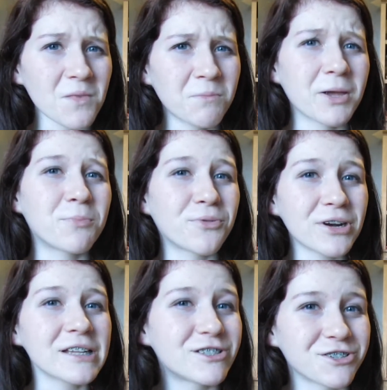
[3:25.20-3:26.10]
I'm like
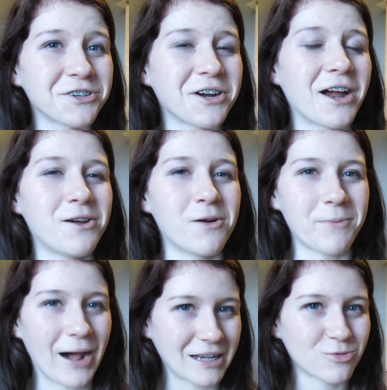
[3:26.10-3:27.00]
pretty sure I know
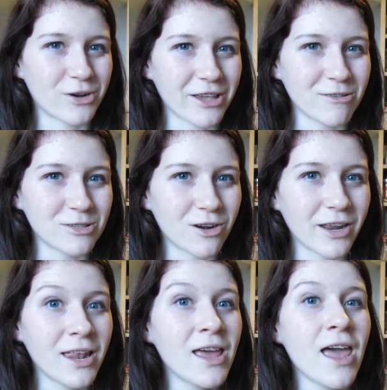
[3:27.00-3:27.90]
what password I used
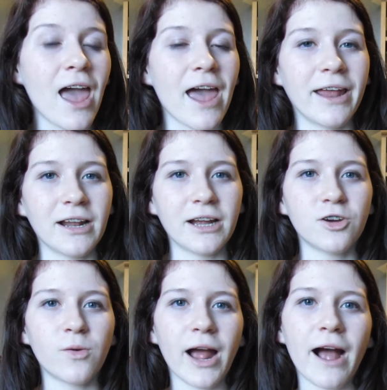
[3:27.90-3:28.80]
on it and I
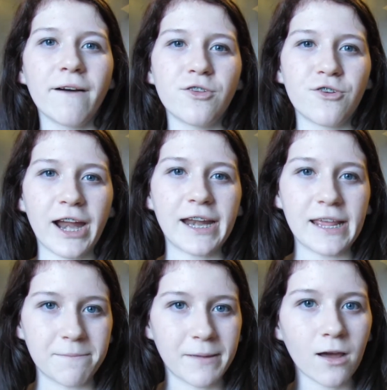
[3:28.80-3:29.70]
know I have the right
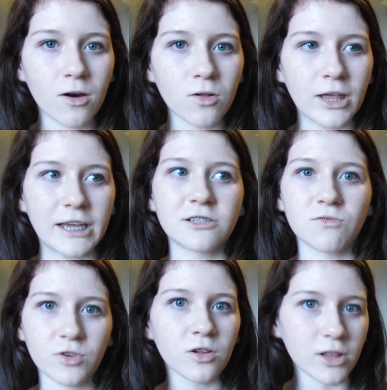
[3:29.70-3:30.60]
email, like it's
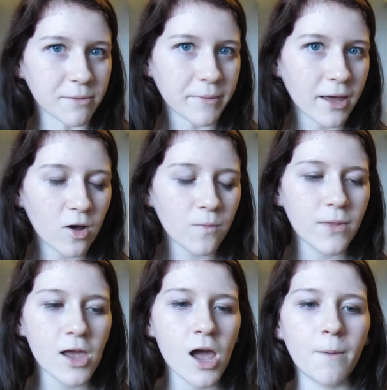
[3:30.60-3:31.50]
a real
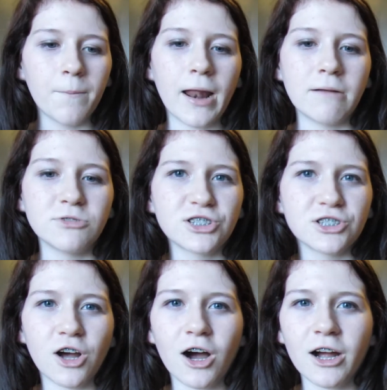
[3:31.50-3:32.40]
email, but I'm
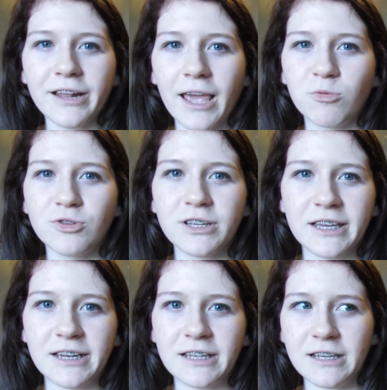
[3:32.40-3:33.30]
just not able to
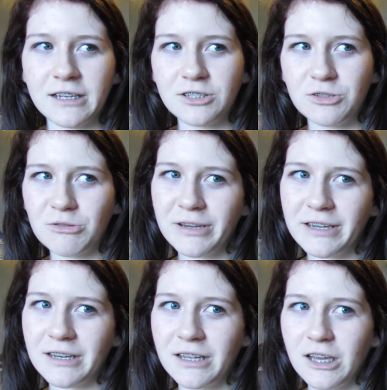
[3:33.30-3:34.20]
get into
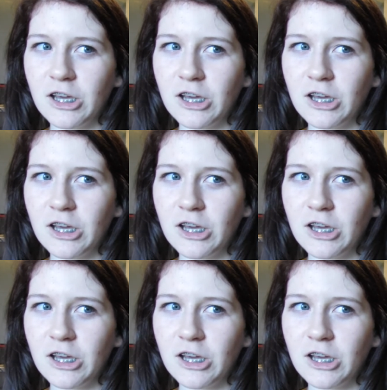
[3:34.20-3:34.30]
it.